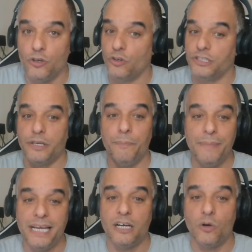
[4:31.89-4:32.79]
or
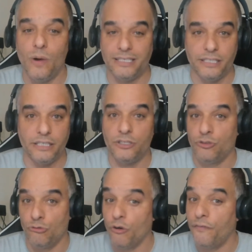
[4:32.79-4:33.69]
submit a question
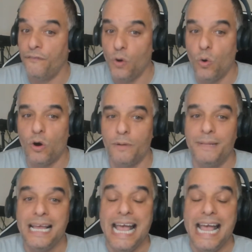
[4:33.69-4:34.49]
through a form